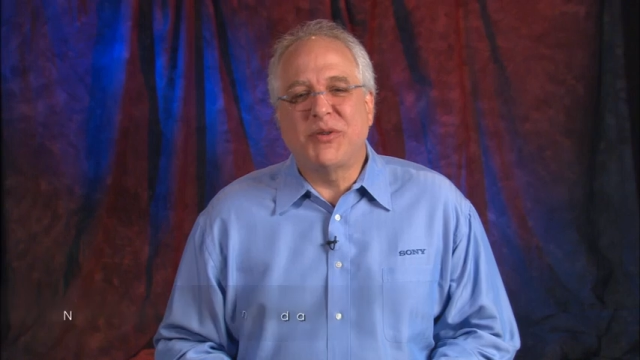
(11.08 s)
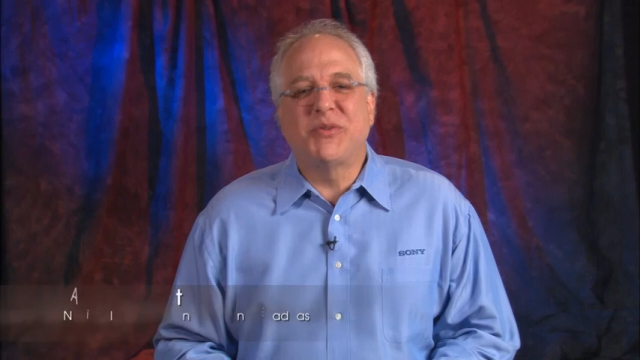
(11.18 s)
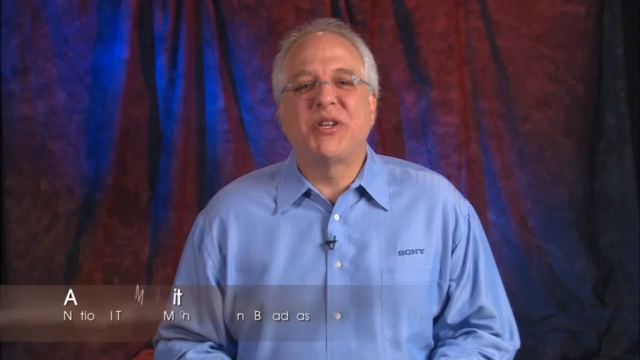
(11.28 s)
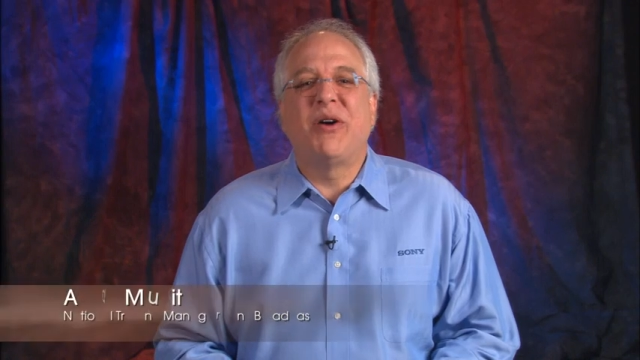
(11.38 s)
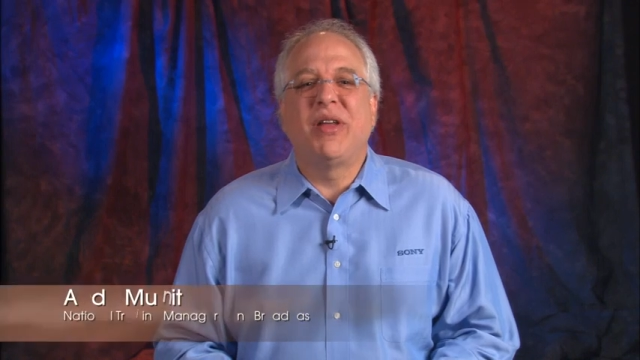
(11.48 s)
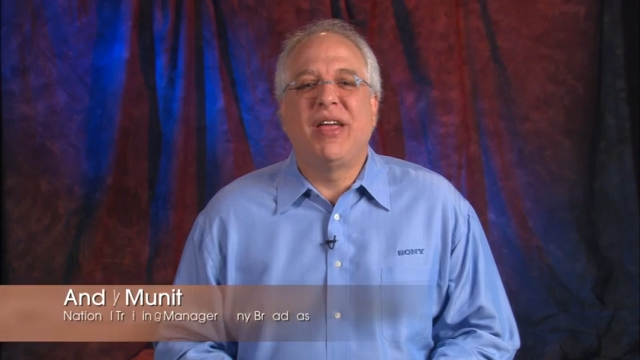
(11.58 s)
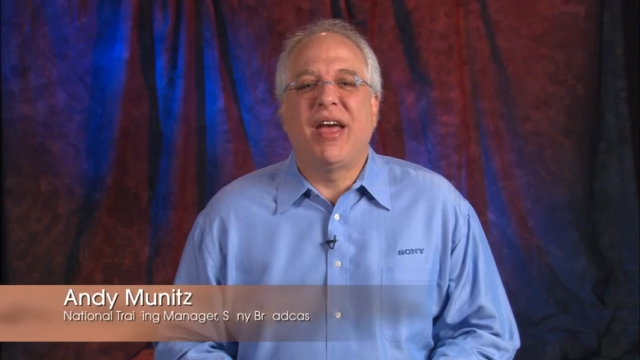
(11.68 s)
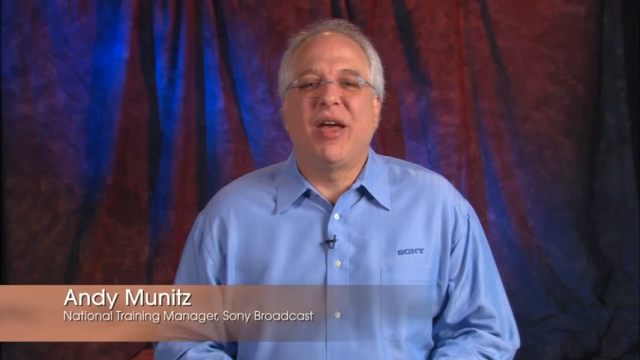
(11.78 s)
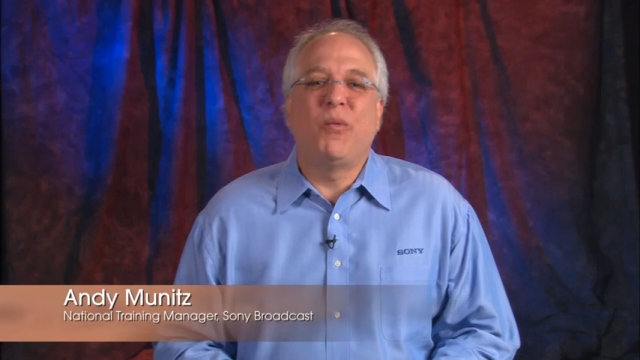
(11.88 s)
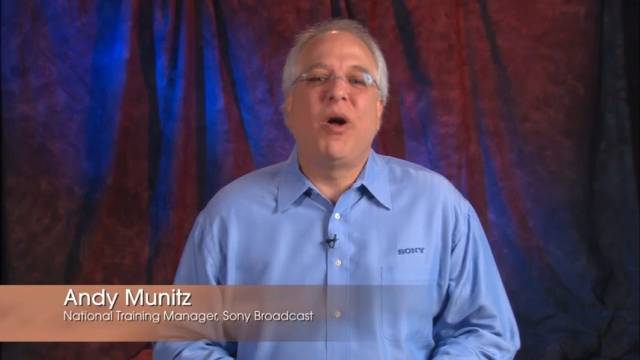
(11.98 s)
from Sony,
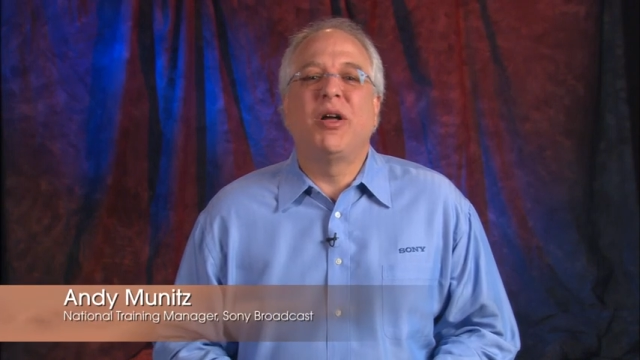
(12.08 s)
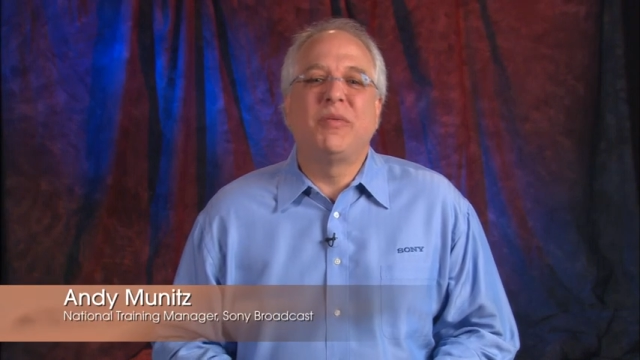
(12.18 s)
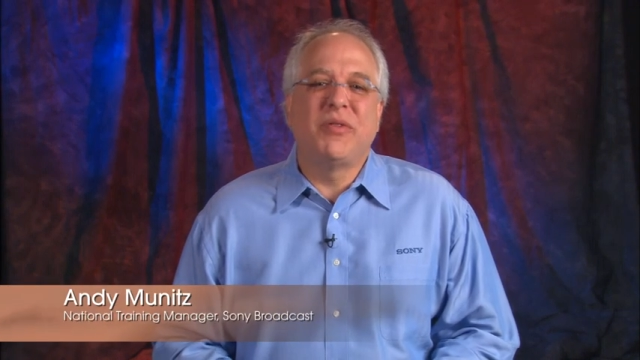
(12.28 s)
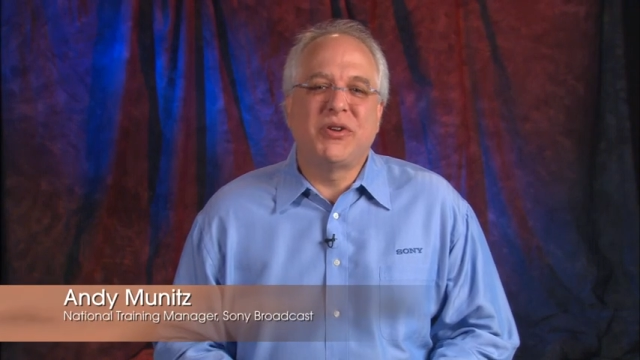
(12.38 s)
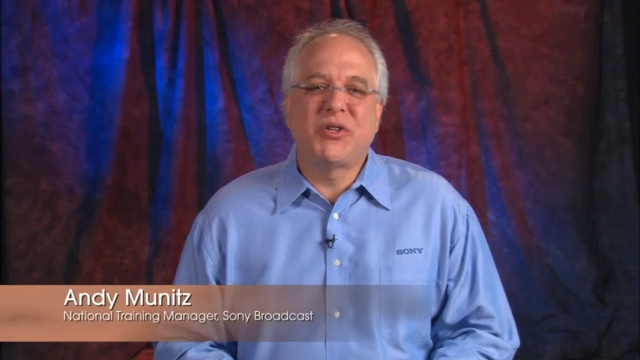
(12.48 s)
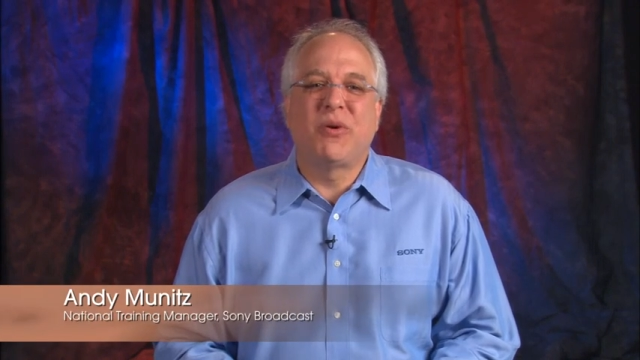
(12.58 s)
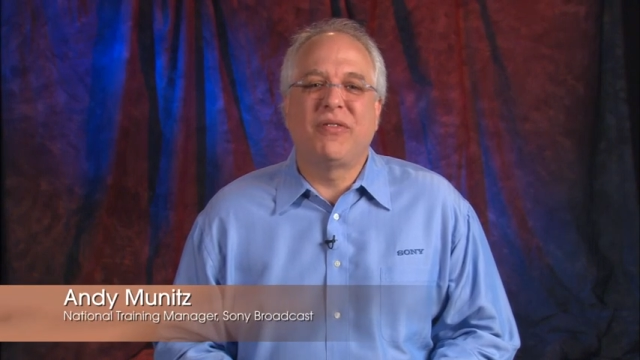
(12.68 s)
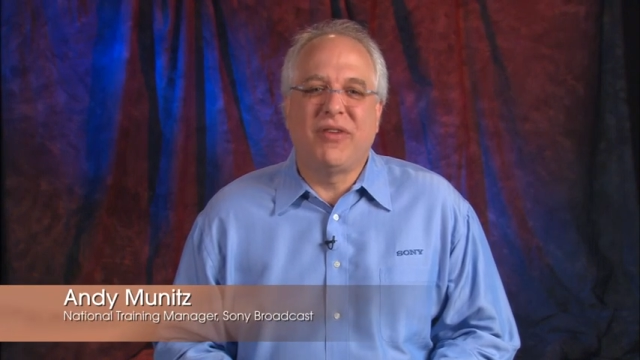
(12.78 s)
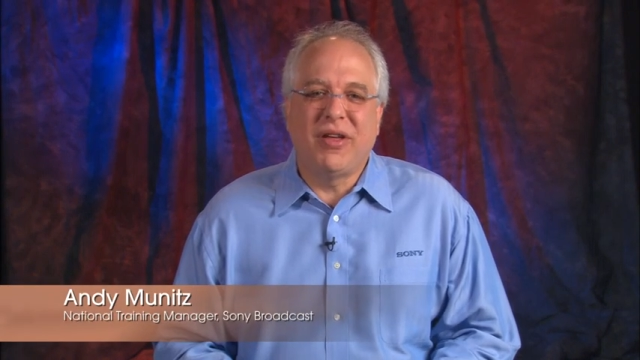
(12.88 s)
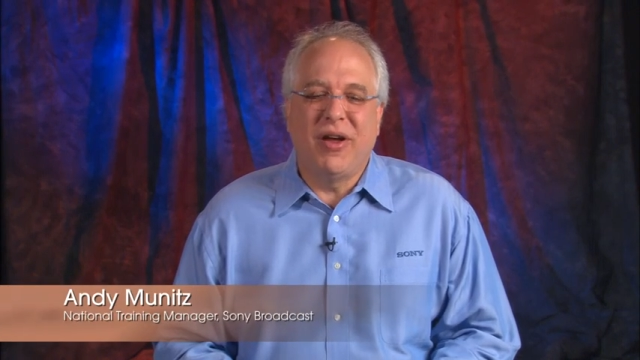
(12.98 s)
and welcome to this short
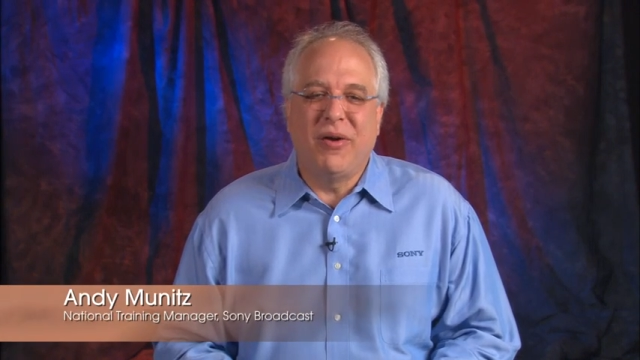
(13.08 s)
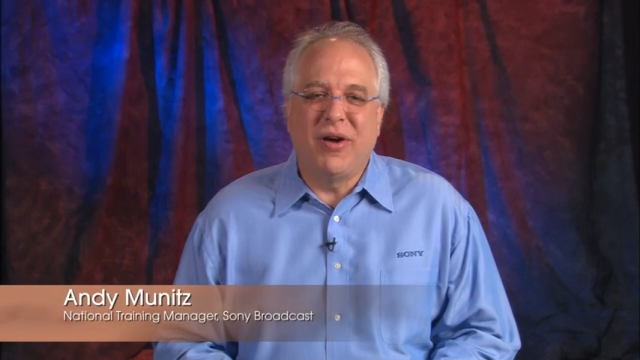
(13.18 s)
video